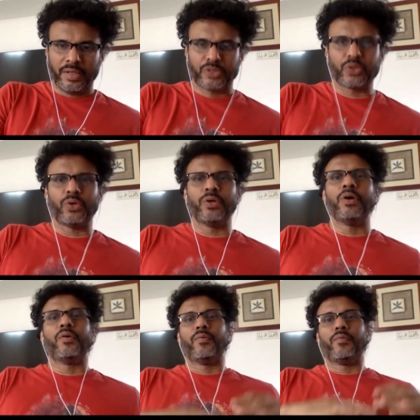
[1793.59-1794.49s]
So
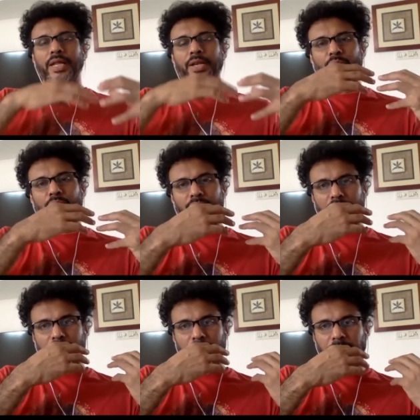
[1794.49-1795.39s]
when
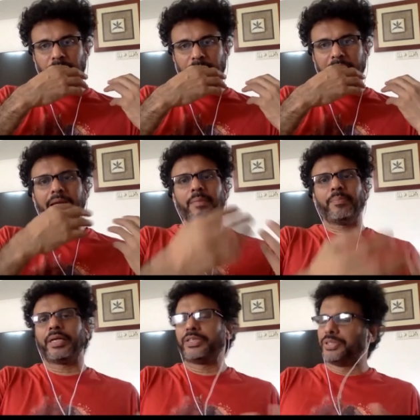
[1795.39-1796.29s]
you're clicking
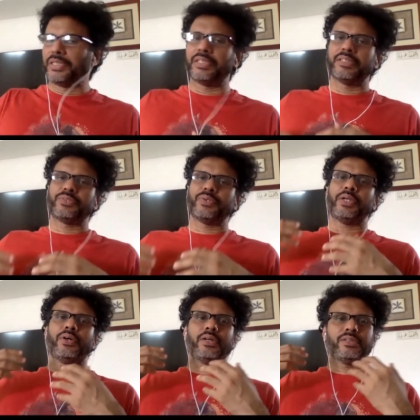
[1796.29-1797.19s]
pictures, when
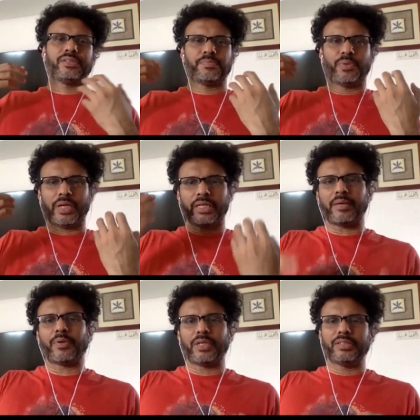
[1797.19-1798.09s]
you're putting
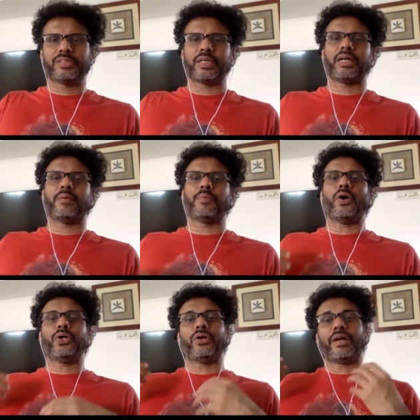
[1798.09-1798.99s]
them on Instagram,
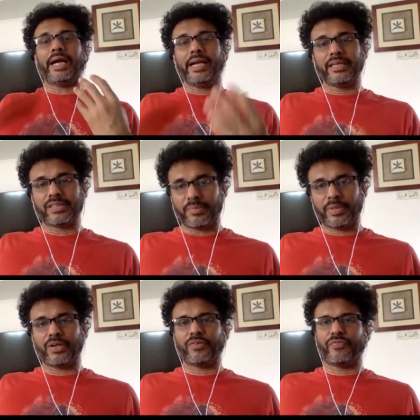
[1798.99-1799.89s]
or you're writing
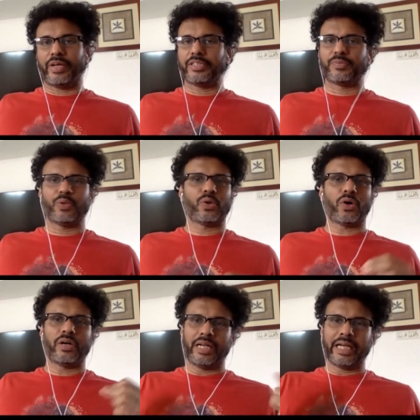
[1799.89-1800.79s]
something on Facebook
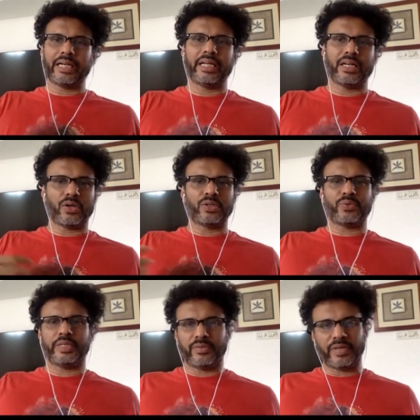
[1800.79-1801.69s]
or LinkedIn or
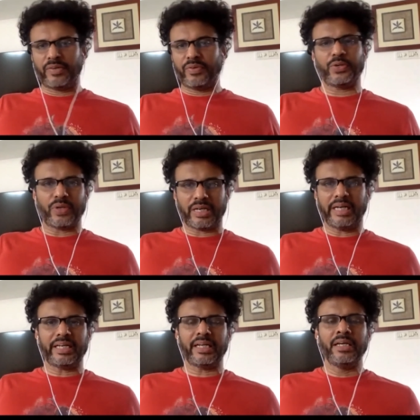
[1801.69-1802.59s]
Twitter, wherever you're writing,